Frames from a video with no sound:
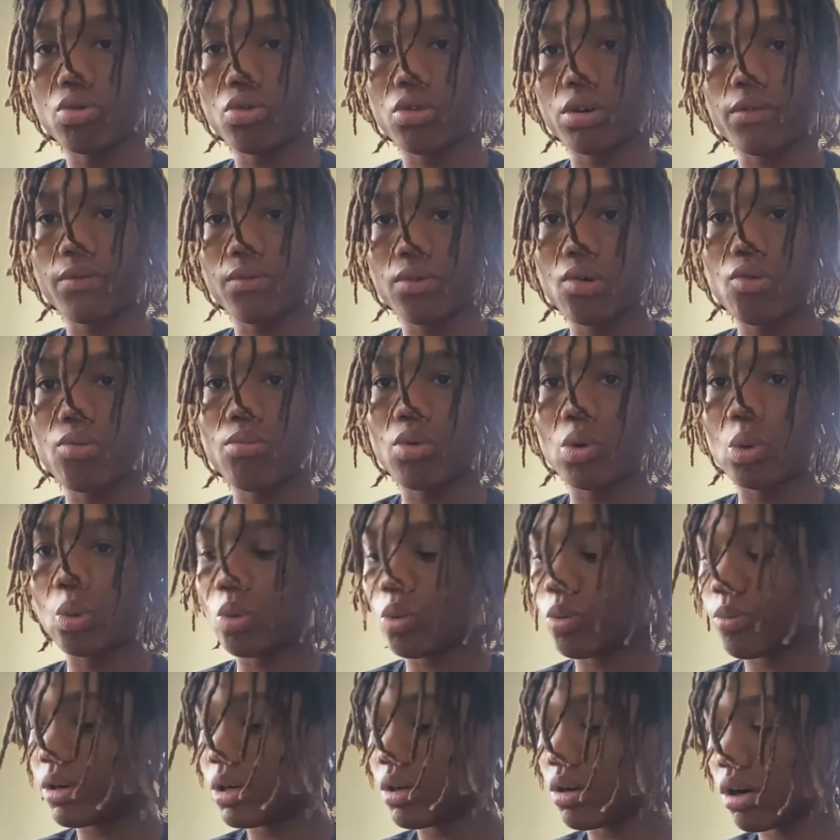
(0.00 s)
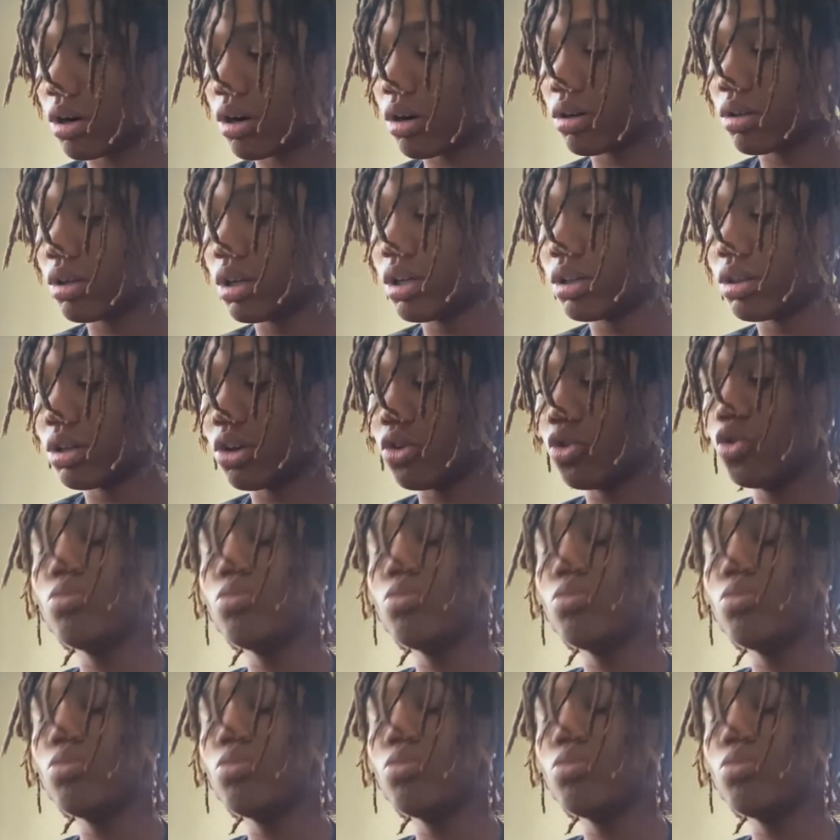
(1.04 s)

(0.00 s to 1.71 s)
or the full moon will be called the new